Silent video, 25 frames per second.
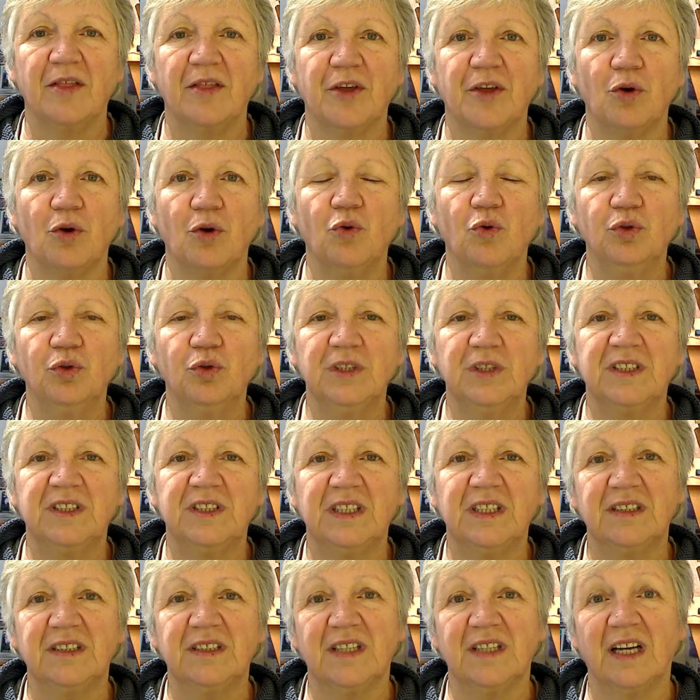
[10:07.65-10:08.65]
The only
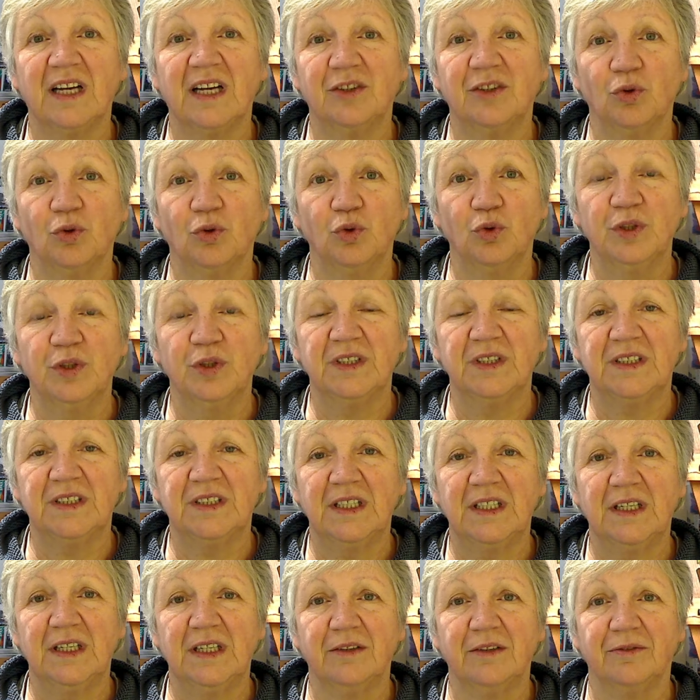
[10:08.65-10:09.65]
seeds that I don't
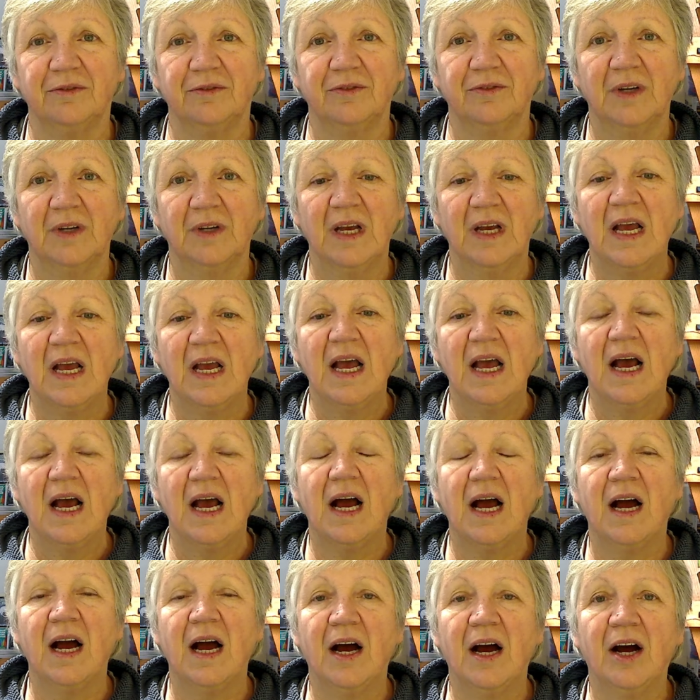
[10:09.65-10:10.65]
save
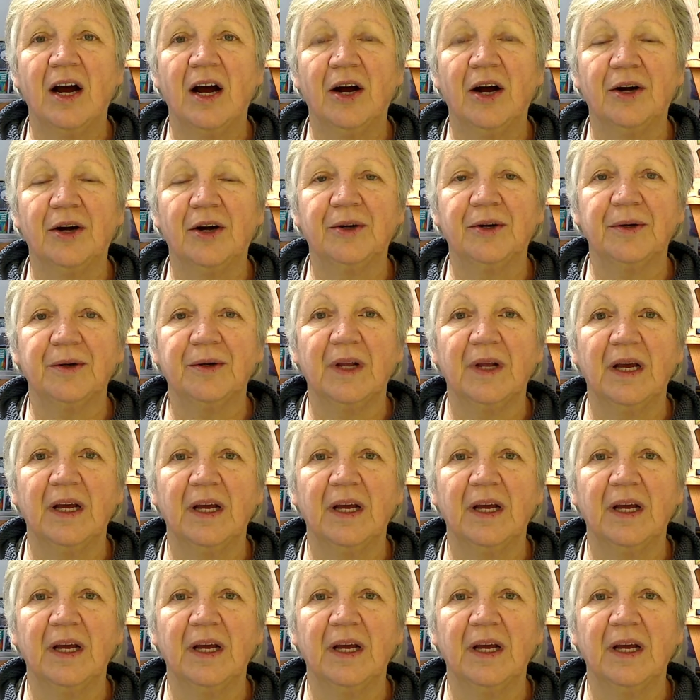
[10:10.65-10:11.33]
are